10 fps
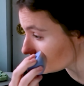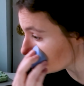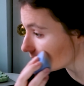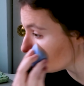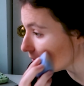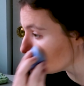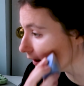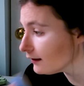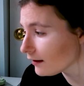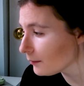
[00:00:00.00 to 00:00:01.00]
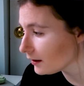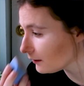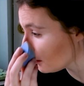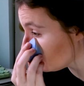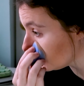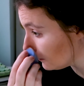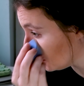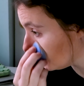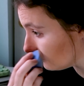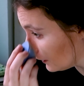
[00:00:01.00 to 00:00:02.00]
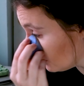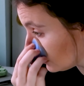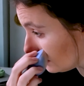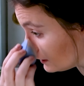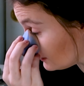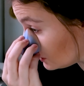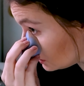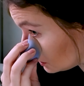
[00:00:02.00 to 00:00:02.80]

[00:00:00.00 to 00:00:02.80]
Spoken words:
just playing around on my computer. I forget what I was even